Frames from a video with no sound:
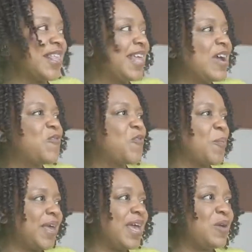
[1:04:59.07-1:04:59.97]
I think from
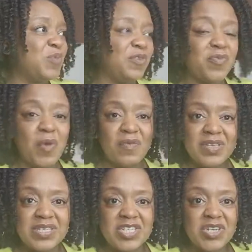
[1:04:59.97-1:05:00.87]
here, we've
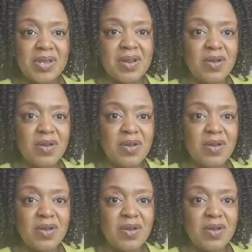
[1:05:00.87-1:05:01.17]
obviously shown a